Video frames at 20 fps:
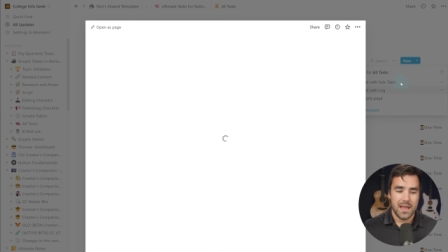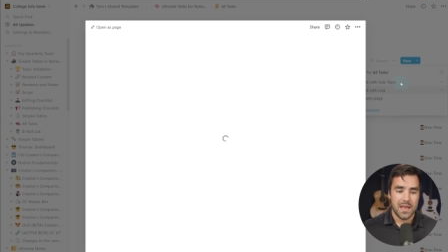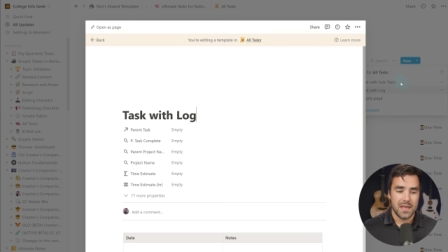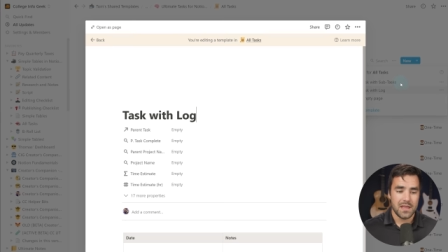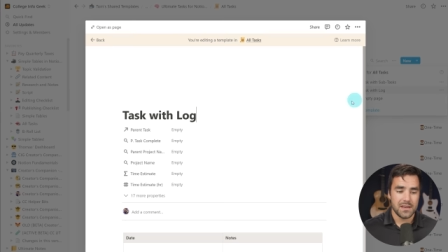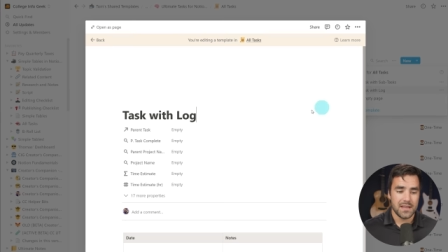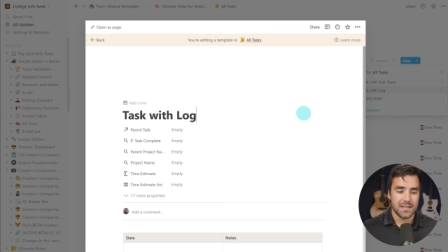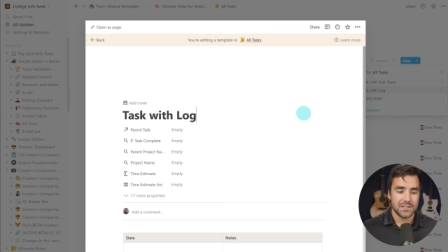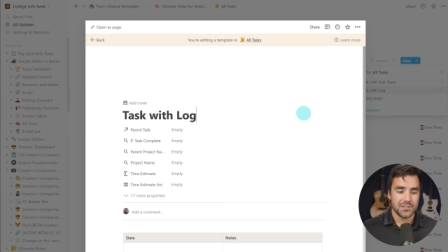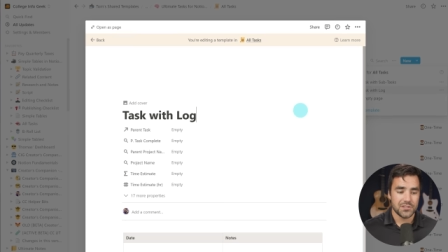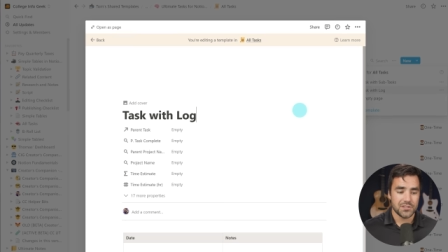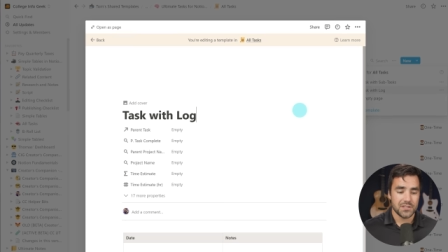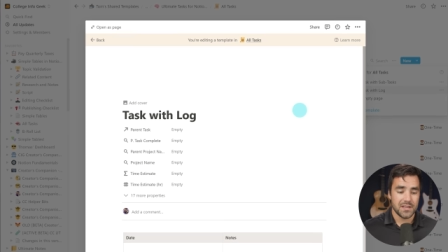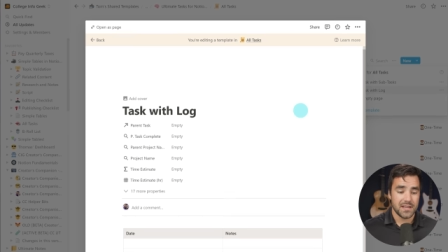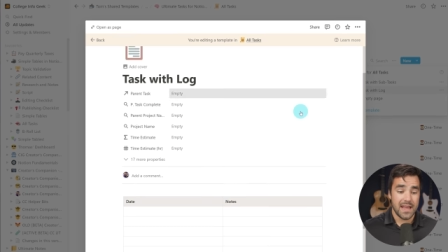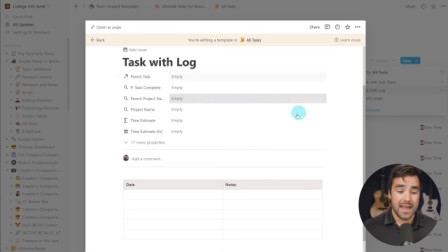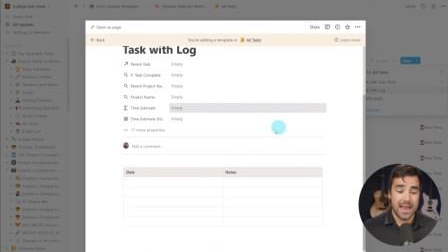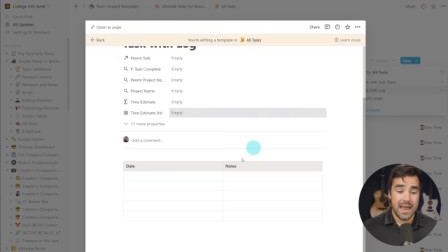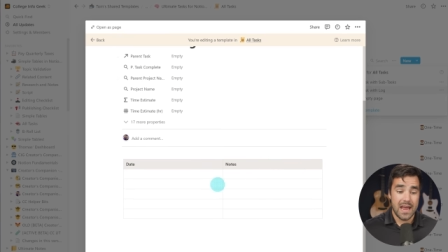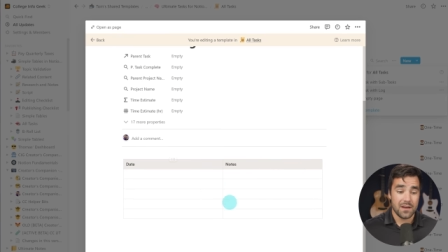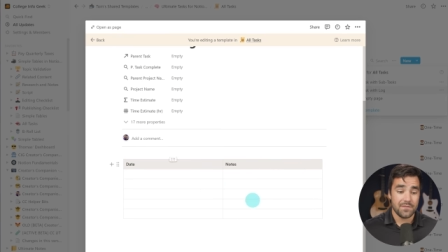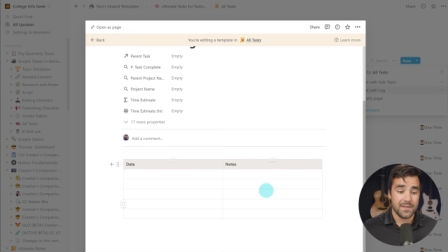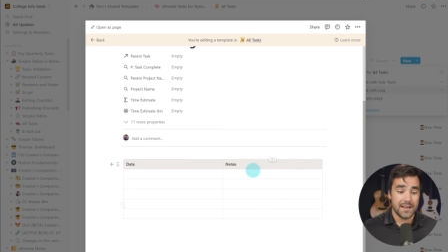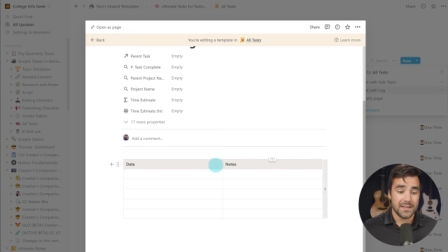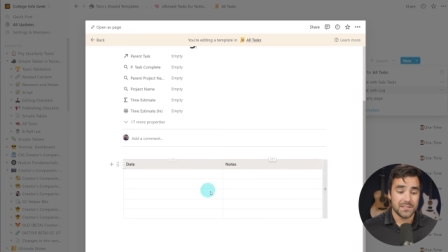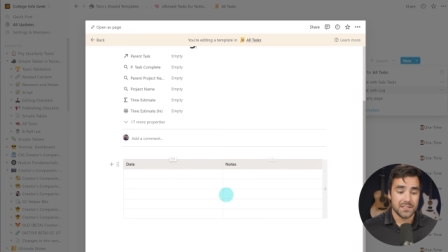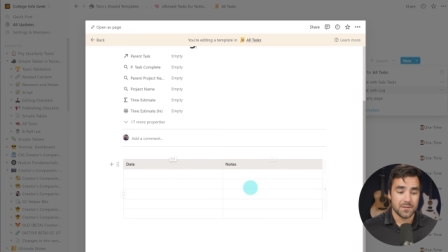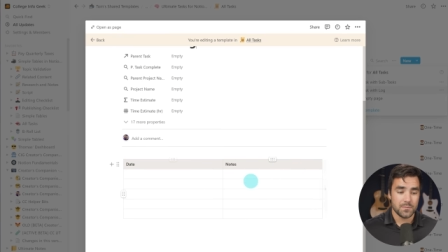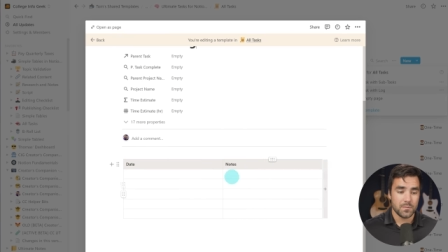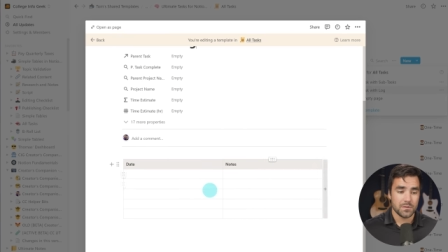and it's just going to have
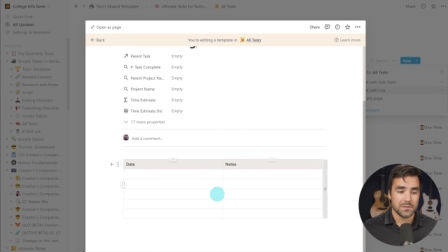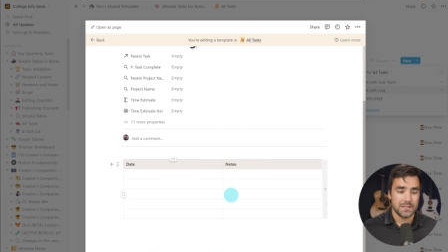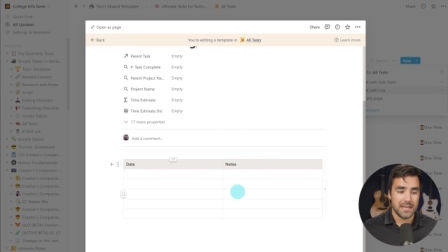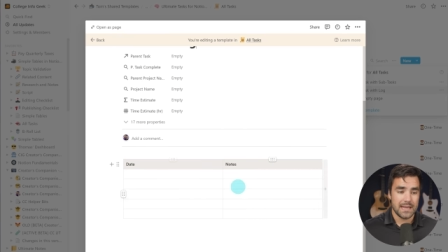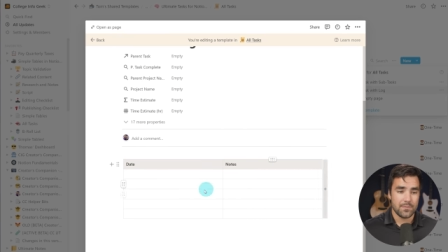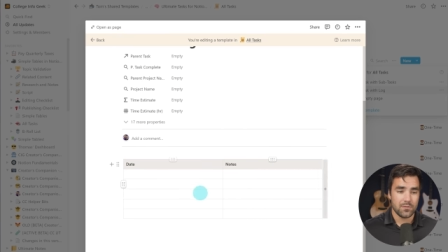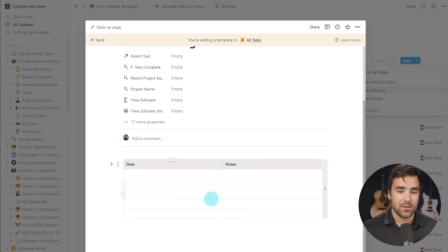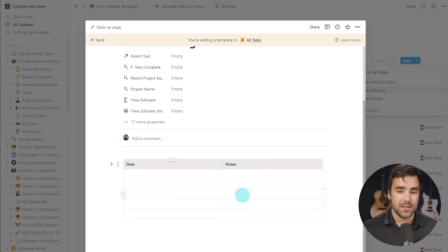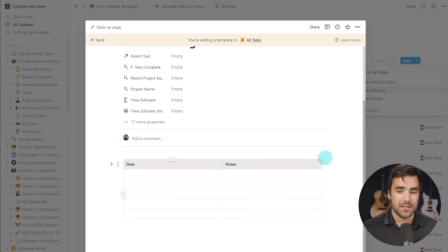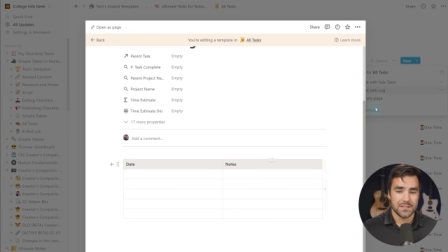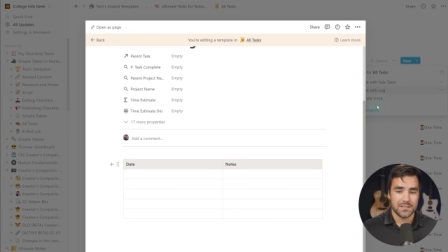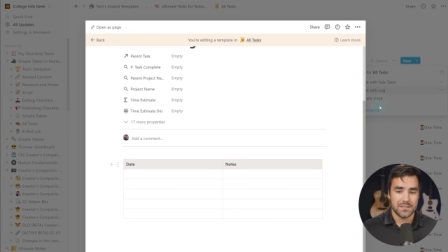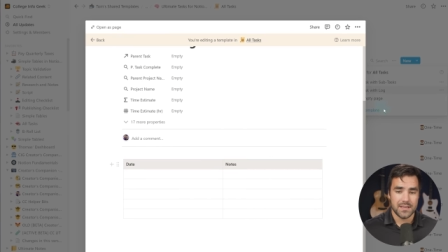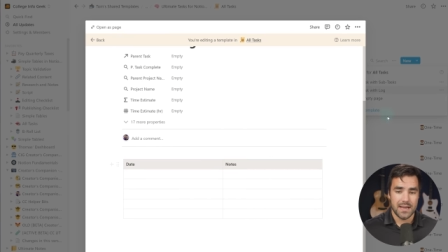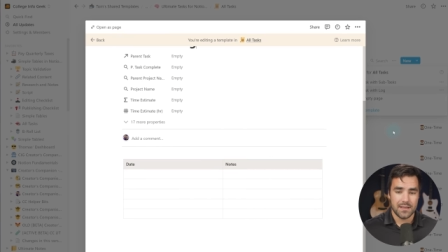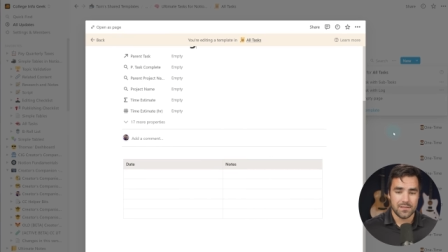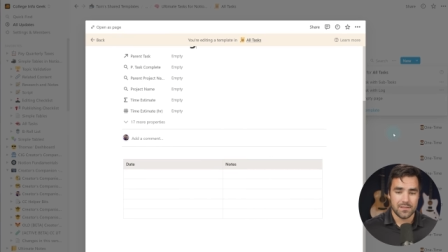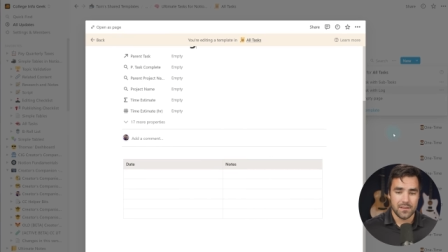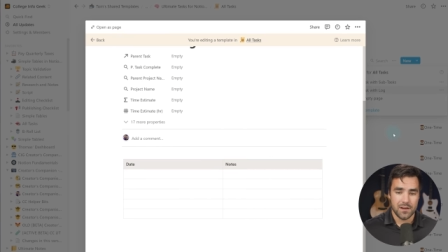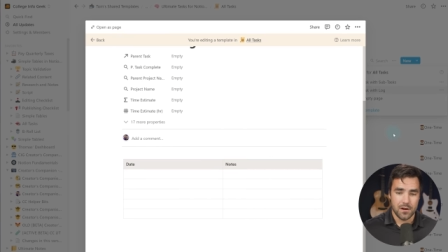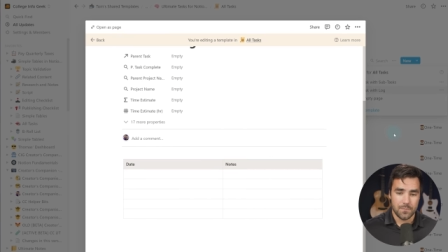a simple table inside